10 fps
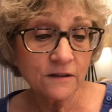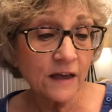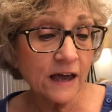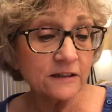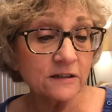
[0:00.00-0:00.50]

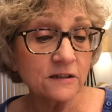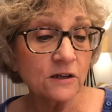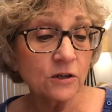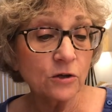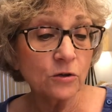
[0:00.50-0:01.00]
that
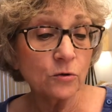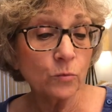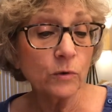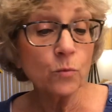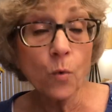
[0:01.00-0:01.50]

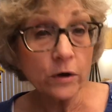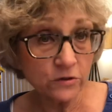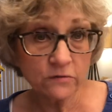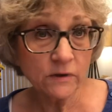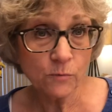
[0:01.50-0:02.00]
we want
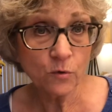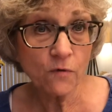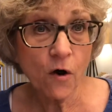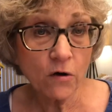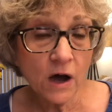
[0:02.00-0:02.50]
to remove
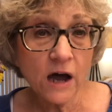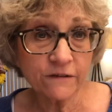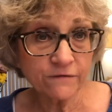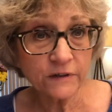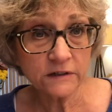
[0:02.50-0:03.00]
all
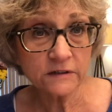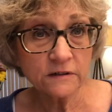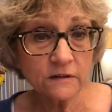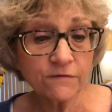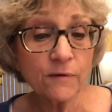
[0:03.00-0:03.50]
conflict
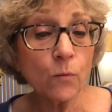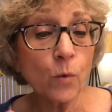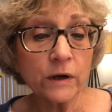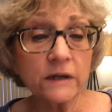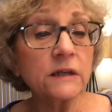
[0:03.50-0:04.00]
from
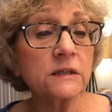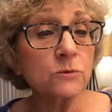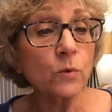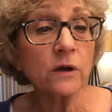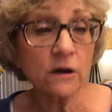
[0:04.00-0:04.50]
what it is
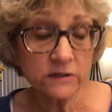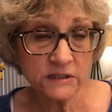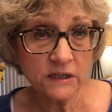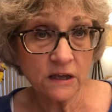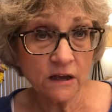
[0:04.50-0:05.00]
we are
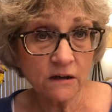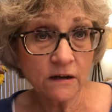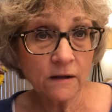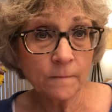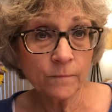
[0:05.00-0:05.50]
seeing,
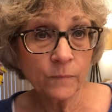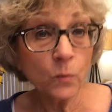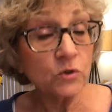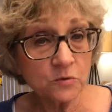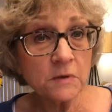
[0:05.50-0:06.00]

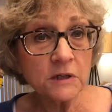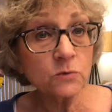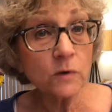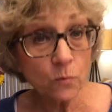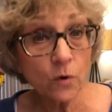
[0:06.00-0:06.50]
which means
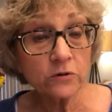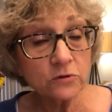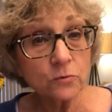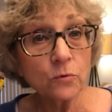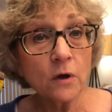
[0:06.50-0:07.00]
we want
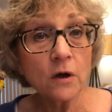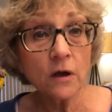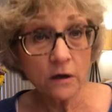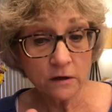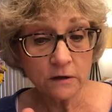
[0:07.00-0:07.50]
to
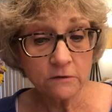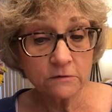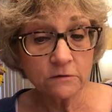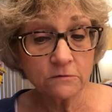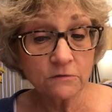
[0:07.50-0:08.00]

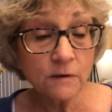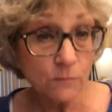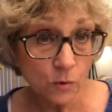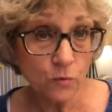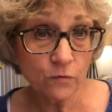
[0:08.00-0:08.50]

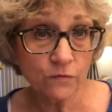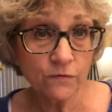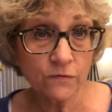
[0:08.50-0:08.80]
remove